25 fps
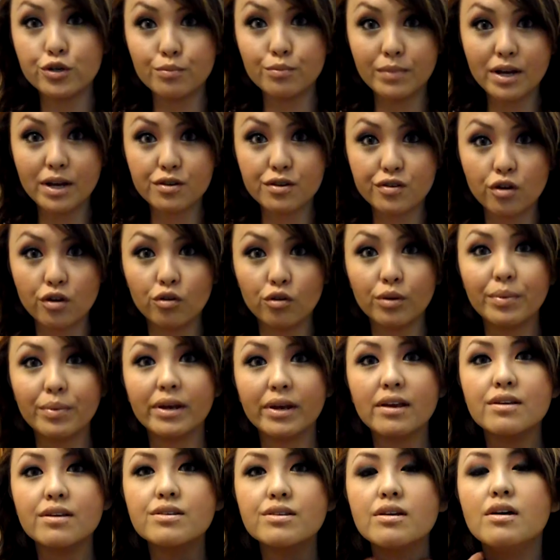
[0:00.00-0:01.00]
much only
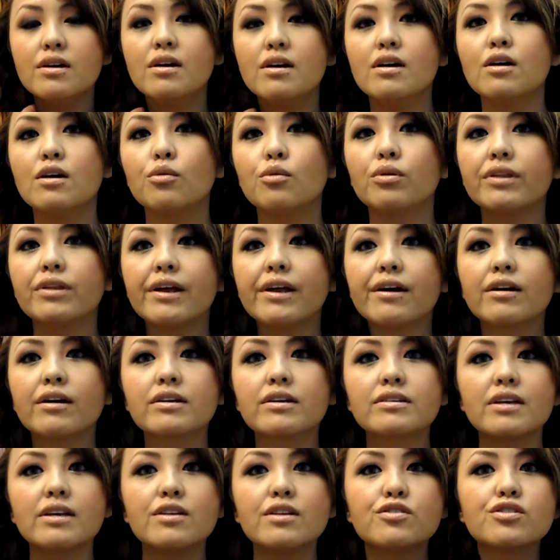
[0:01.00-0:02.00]
because with hair
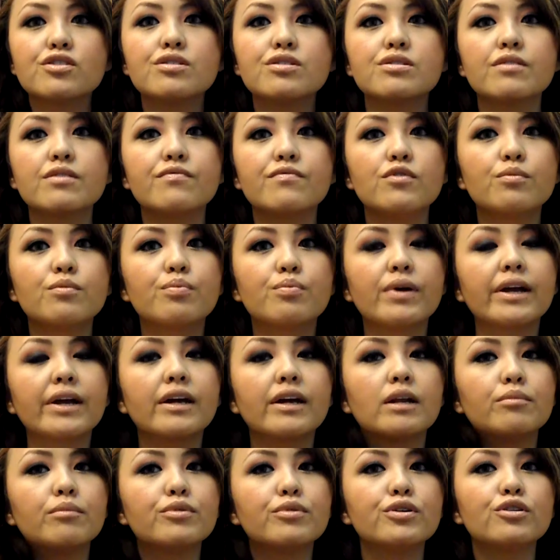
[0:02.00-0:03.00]
extensions, if you break it
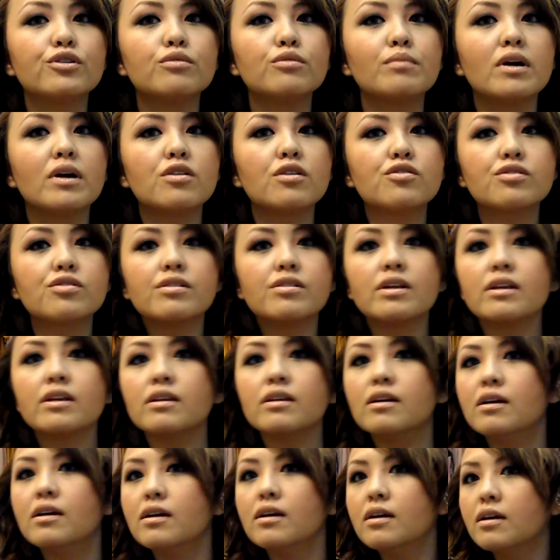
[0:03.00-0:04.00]
up too much, then
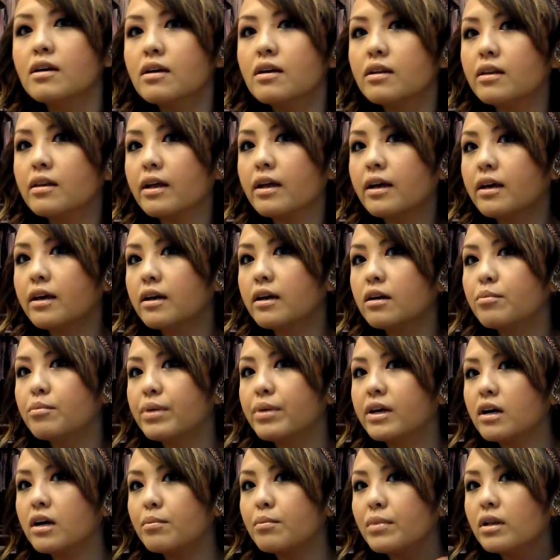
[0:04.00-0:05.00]
they could
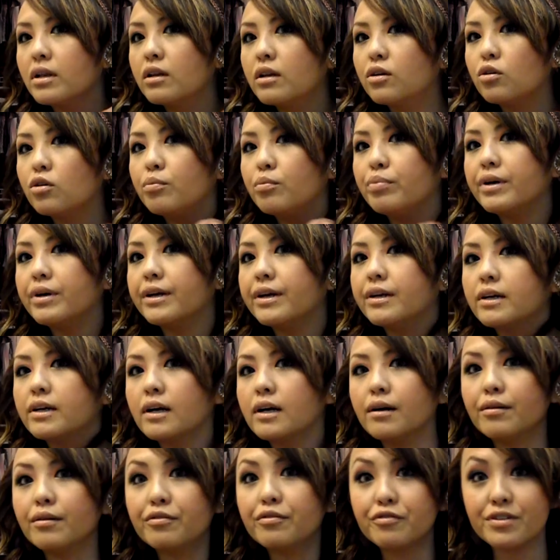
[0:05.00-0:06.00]
become a little bit
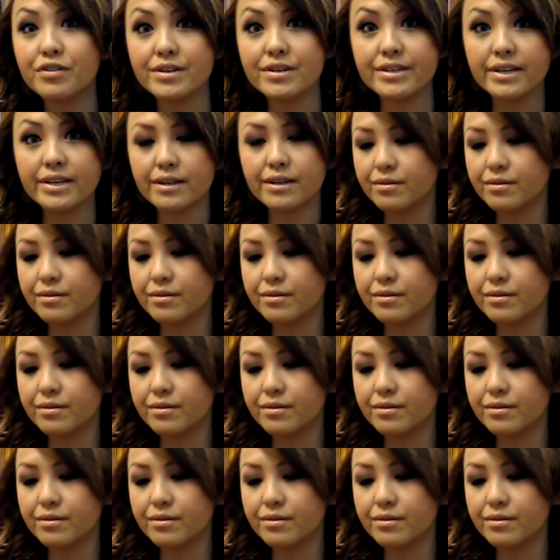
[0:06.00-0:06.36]
uh, frizzy.